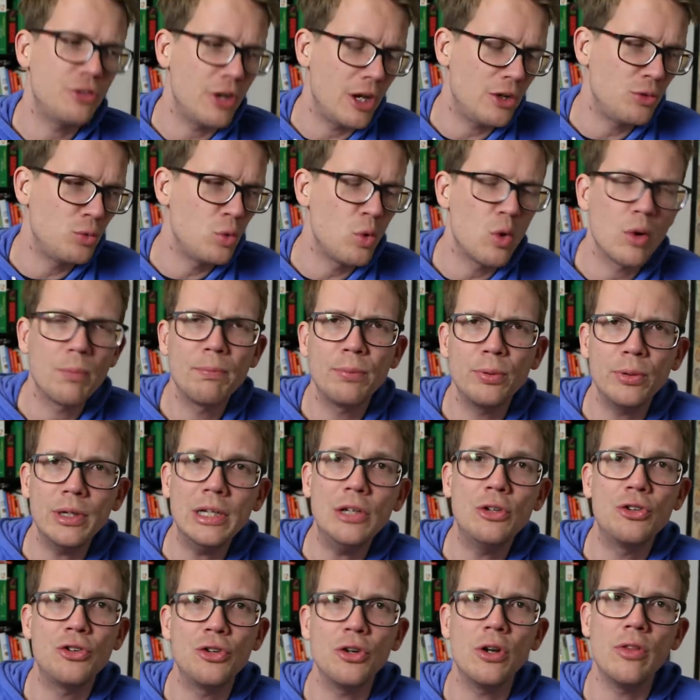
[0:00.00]
change, we were
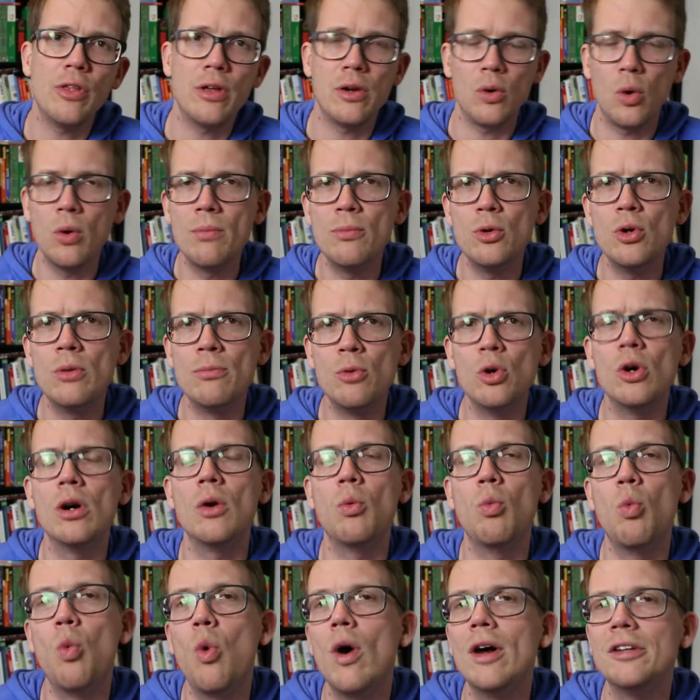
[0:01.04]
pretty sure that
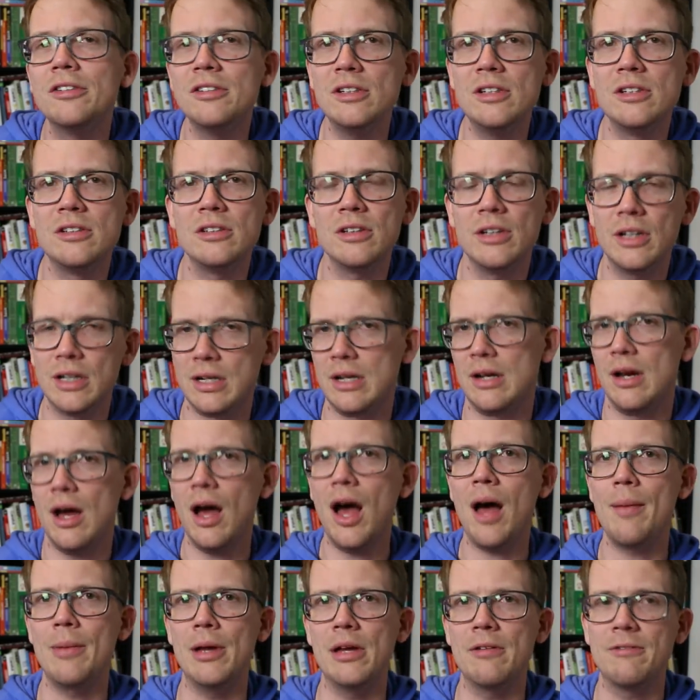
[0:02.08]
Oumuamua wasn't a
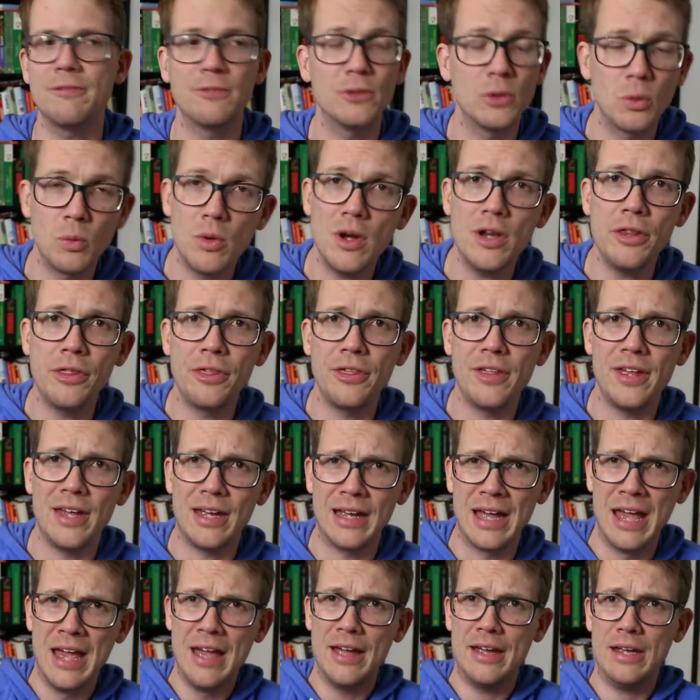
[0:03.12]
comet. For one
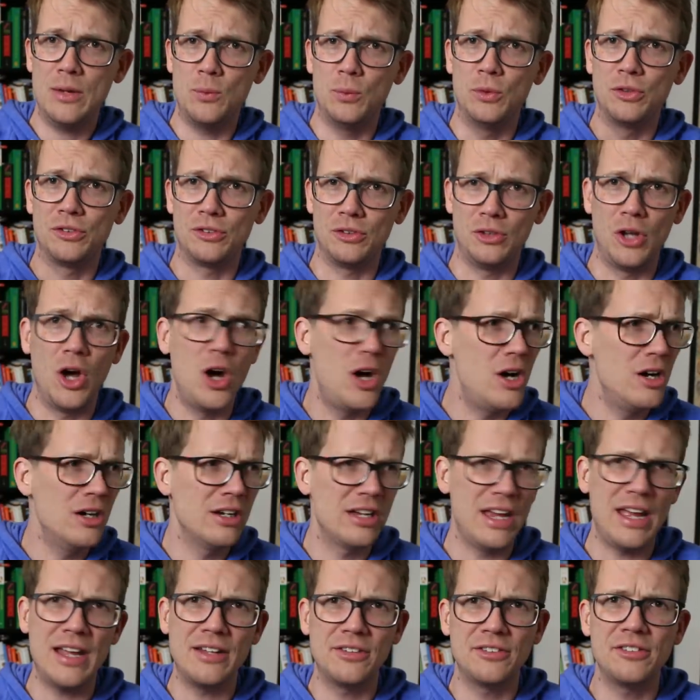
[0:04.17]
thing, it was
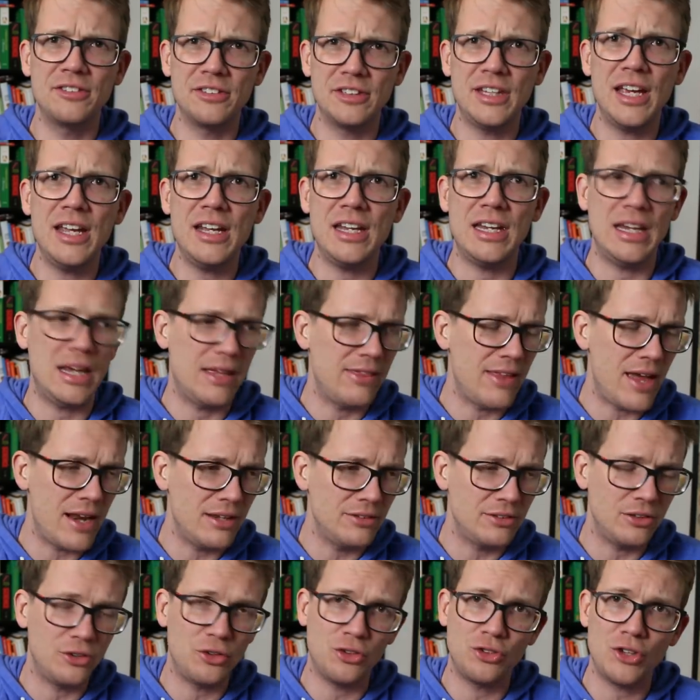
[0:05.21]
long and skinny, and that
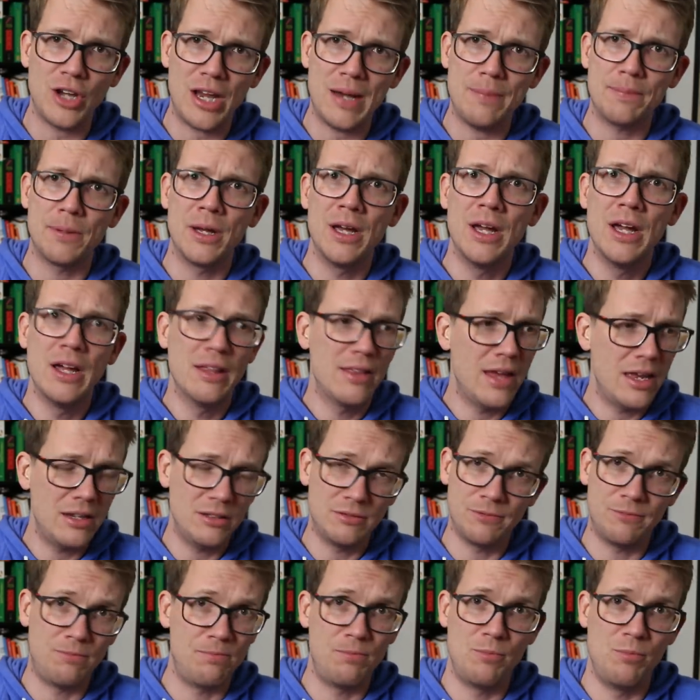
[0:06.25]
is a shape that
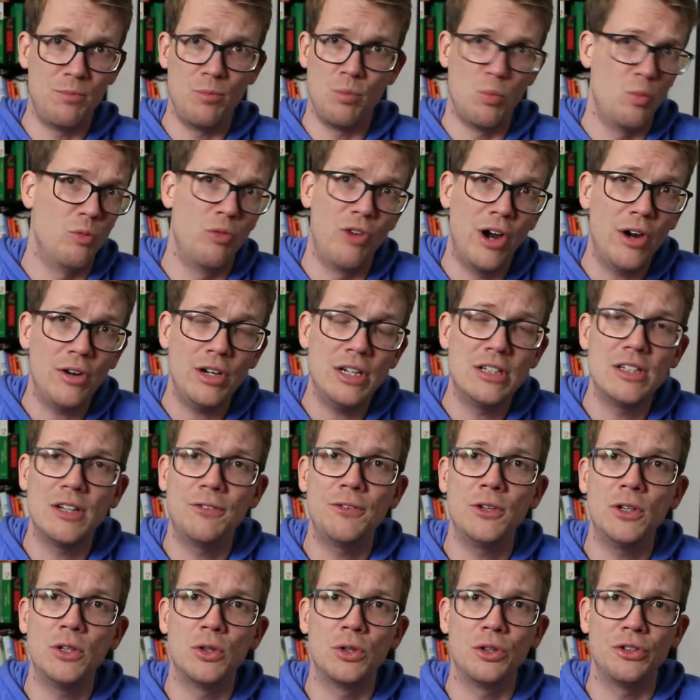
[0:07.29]
is very
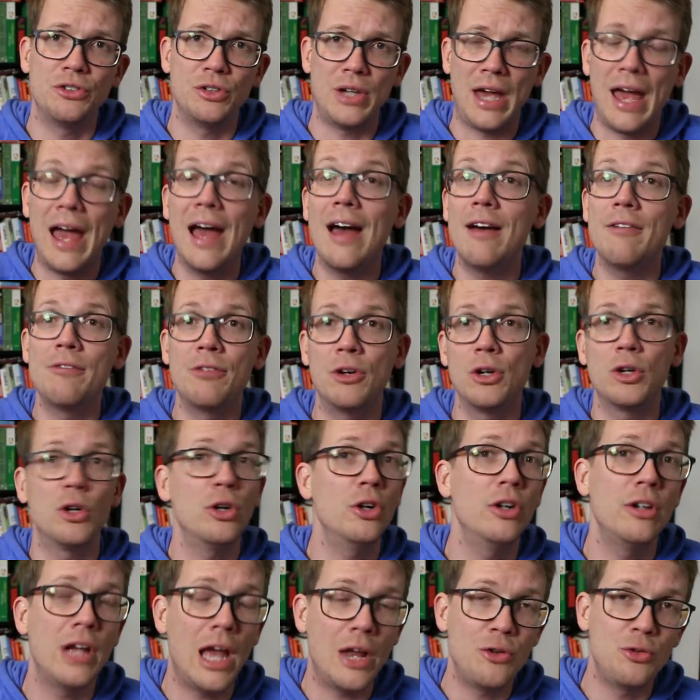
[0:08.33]
difficult to have
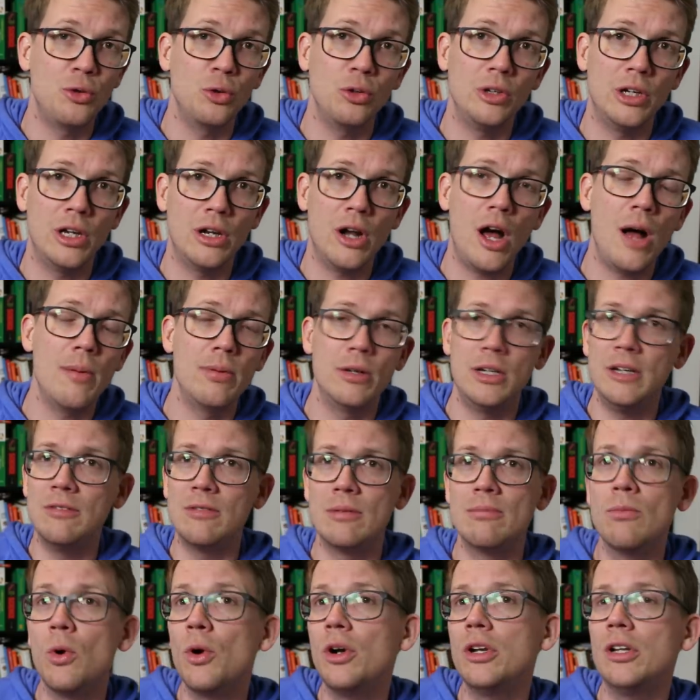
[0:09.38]
occur naturally at all, but
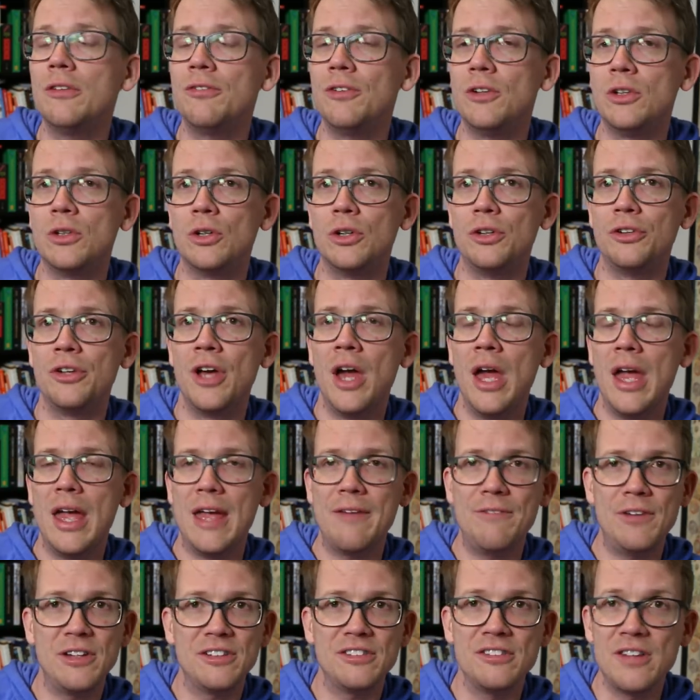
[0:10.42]
even more difficult
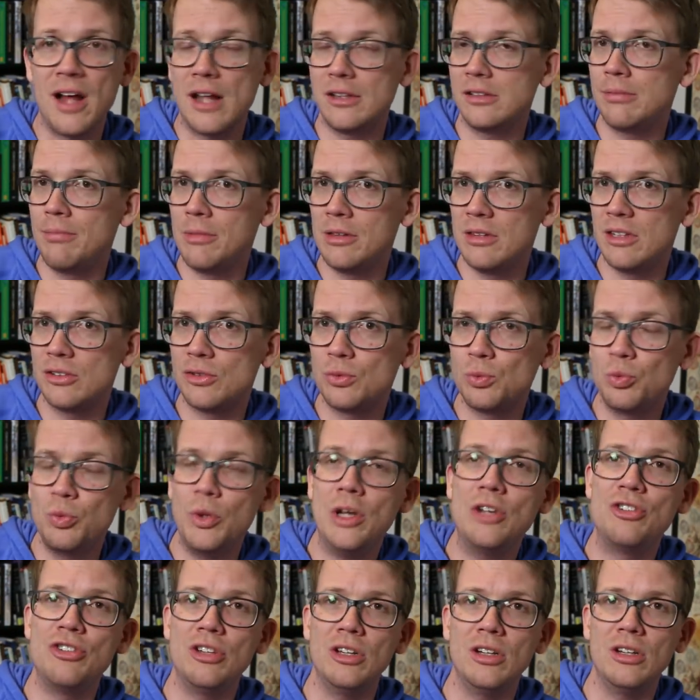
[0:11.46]
if it's not something that's
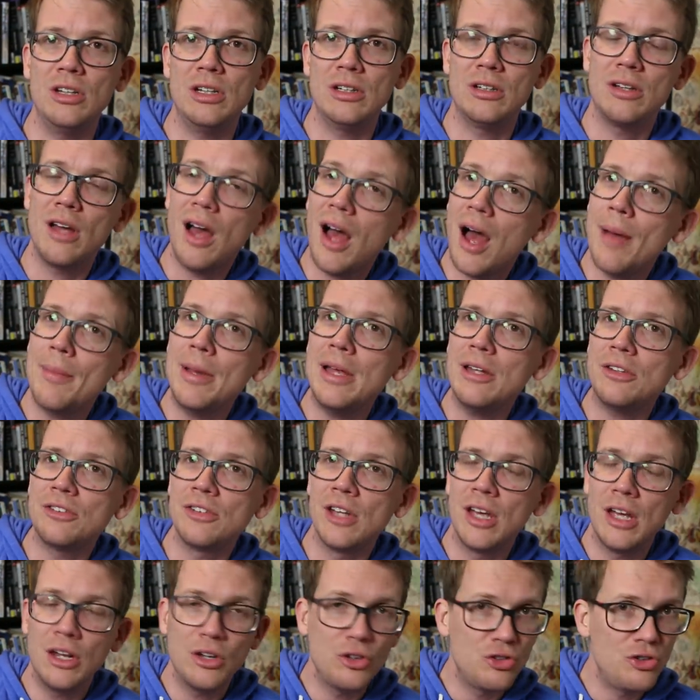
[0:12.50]
rigid. And
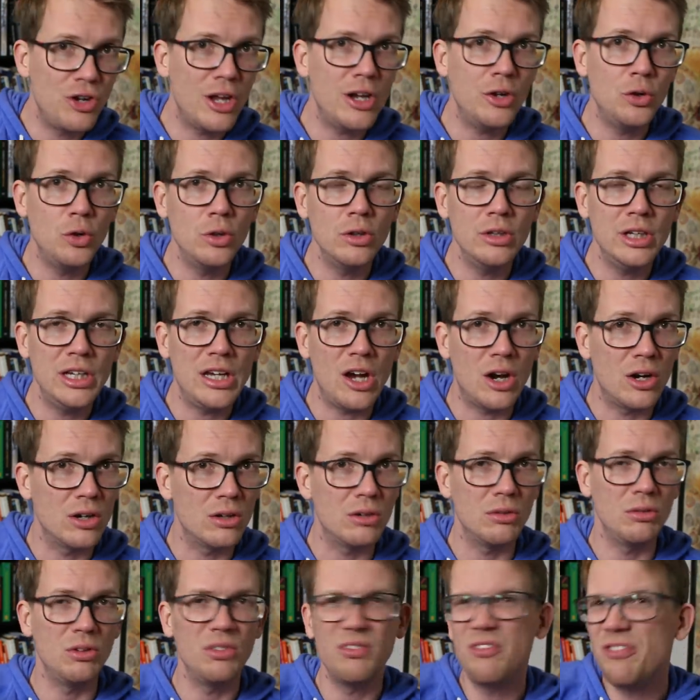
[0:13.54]
comets generally
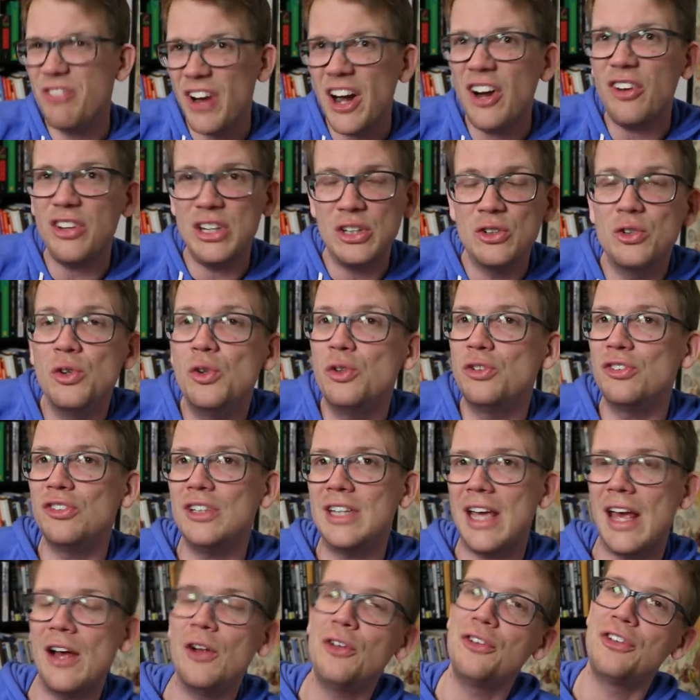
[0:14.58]
are fairly
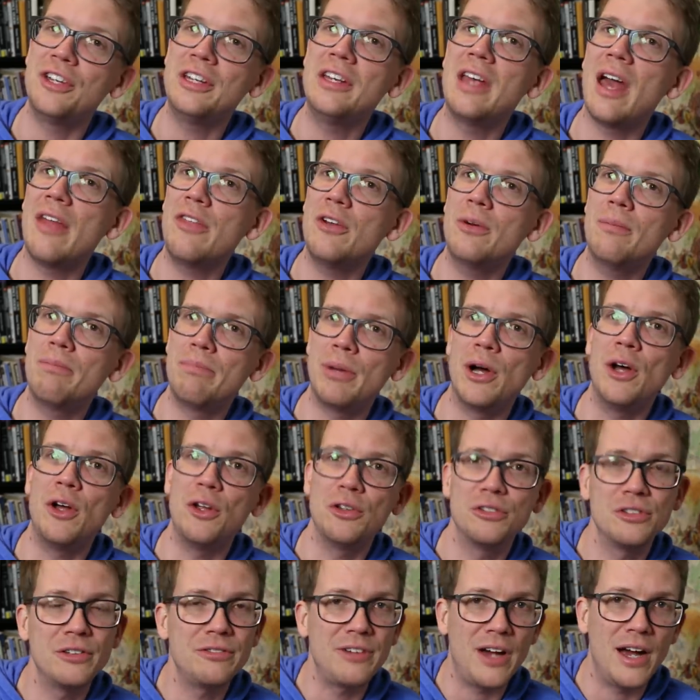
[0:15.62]
loosely held together
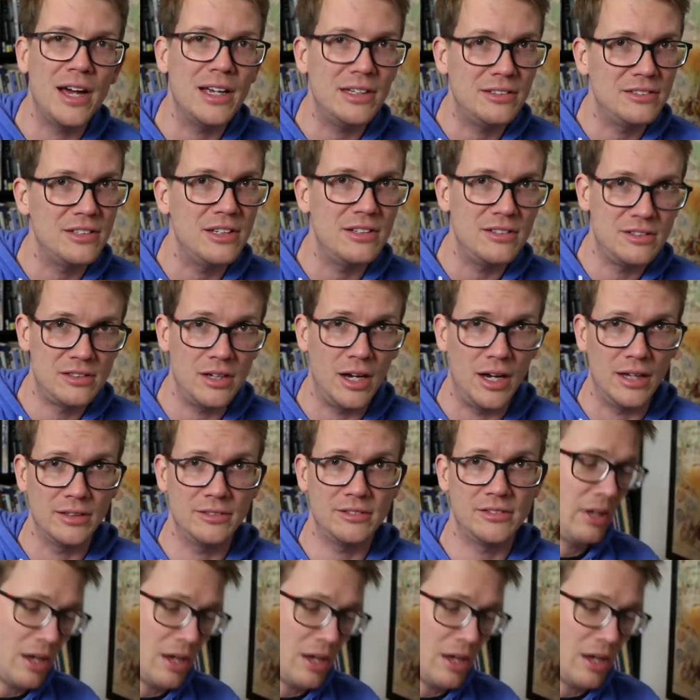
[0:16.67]
balls of ice and dust.